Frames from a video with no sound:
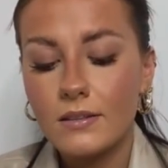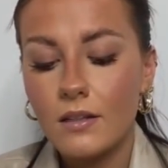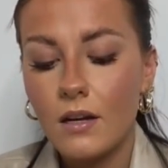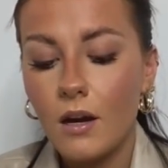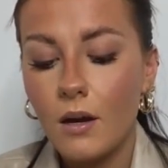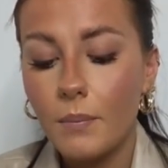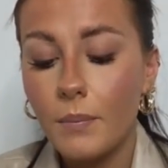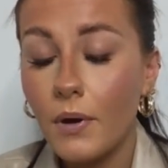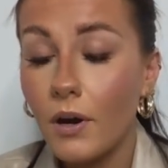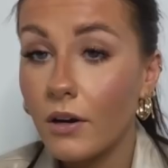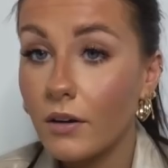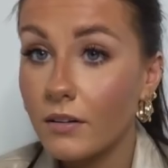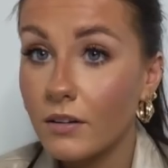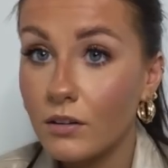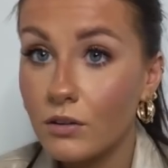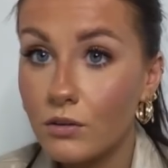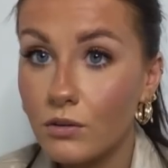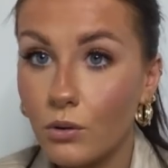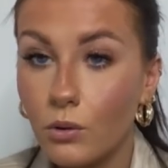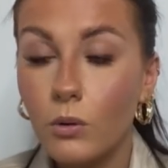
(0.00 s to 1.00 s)
up are the
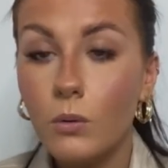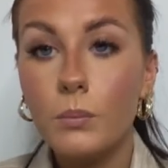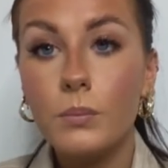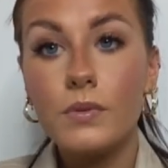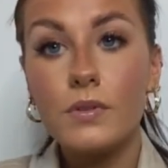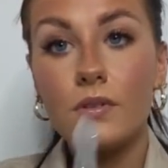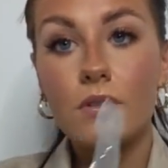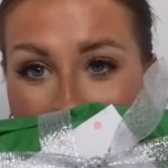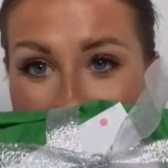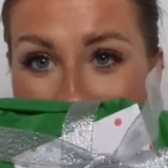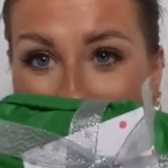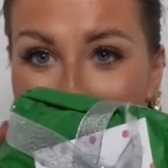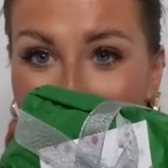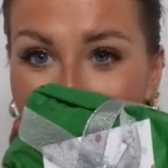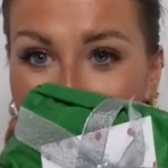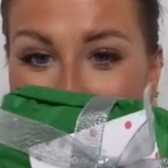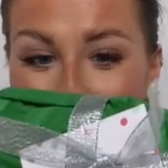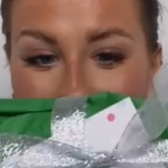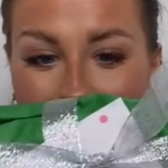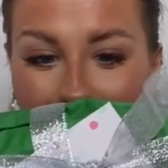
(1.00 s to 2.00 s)
soaps. They
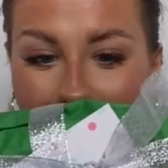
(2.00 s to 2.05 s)
come like